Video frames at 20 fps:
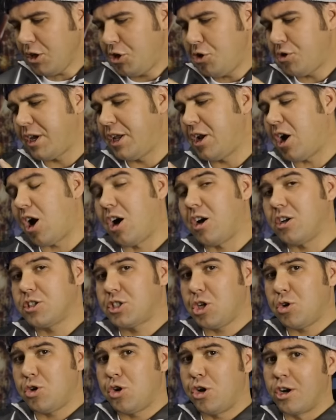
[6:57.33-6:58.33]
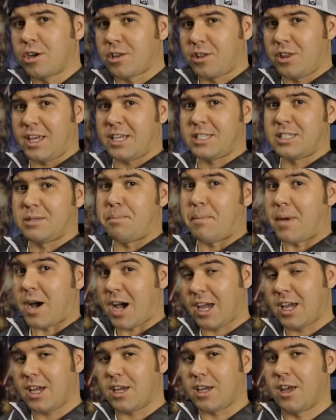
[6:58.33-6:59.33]
You can also hook this
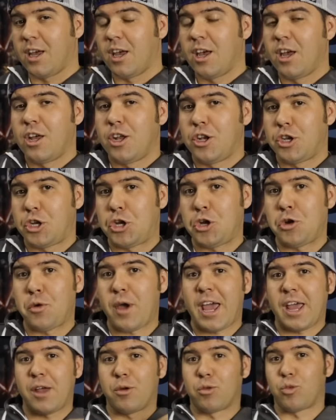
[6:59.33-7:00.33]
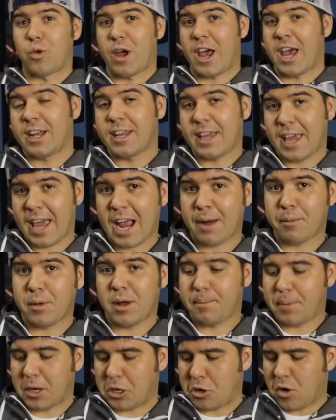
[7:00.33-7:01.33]
mic to a RED
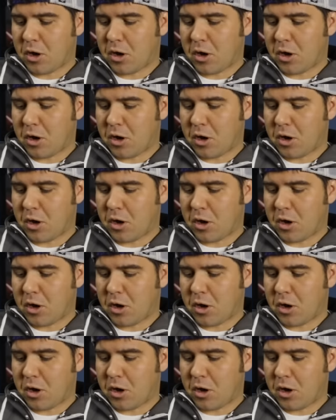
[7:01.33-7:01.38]
camera, but